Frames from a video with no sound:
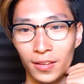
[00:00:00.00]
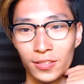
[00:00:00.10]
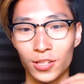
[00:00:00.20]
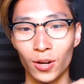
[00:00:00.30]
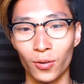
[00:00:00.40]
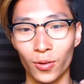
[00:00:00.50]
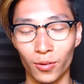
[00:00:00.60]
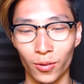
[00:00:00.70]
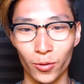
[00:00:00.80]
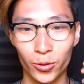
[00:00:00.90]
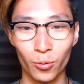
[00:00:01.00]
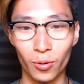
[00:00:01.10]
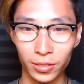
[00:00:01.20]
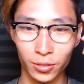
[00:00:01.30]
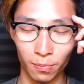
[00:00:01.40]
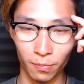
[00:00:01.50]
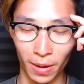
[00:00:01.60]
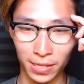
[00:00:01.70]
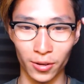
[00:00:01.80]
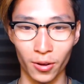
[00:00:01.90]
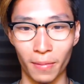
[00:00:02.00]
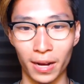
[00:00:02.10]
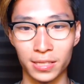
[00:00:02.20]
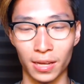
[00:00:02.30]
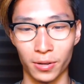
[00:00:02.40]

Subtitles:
So you don't want to mess up your mindset,